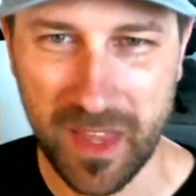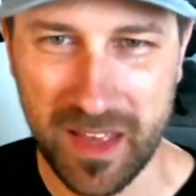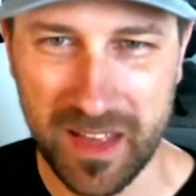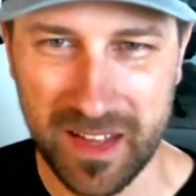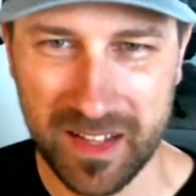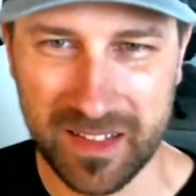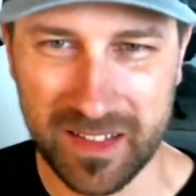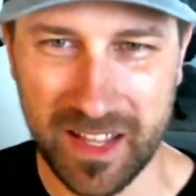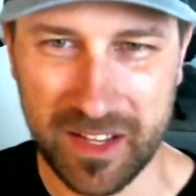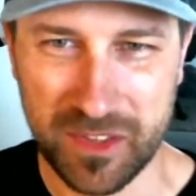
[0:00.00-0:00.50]

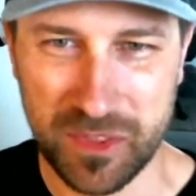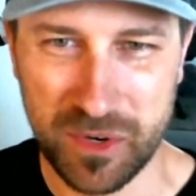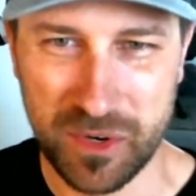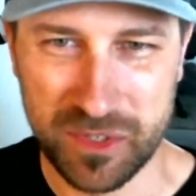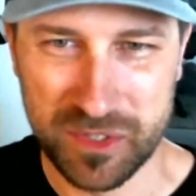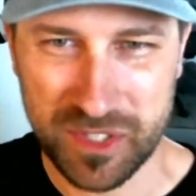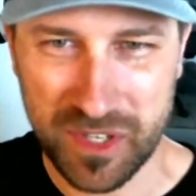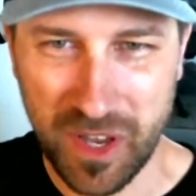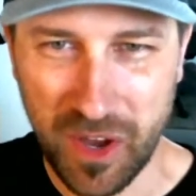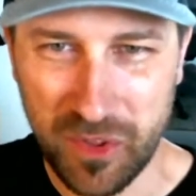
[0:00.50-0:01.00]
Like,
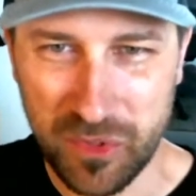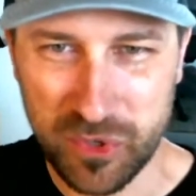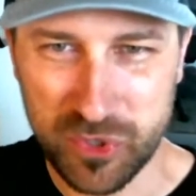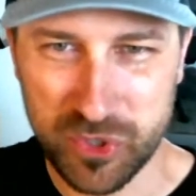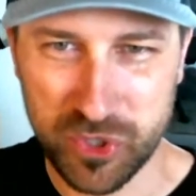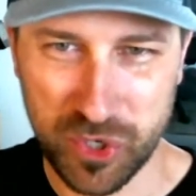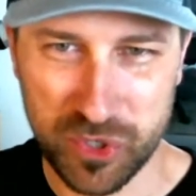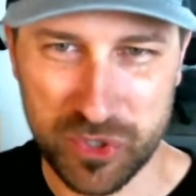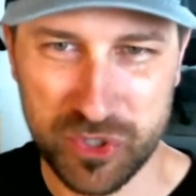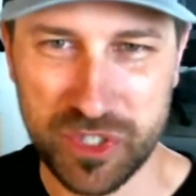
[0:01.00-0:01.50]
there's other
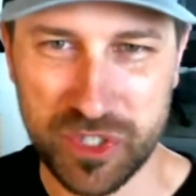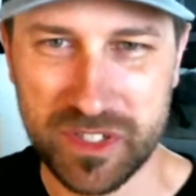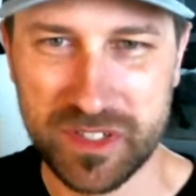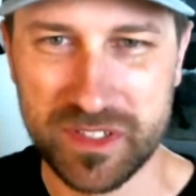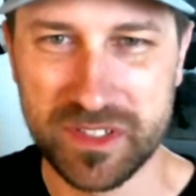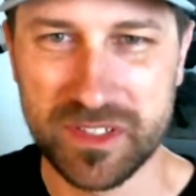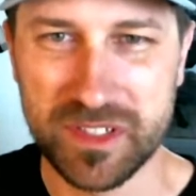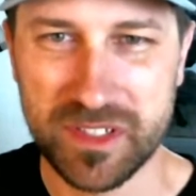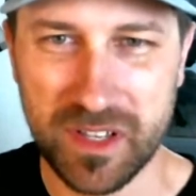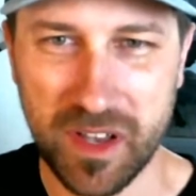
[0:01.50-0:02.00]

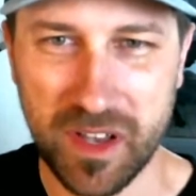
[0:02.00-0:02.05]
churches,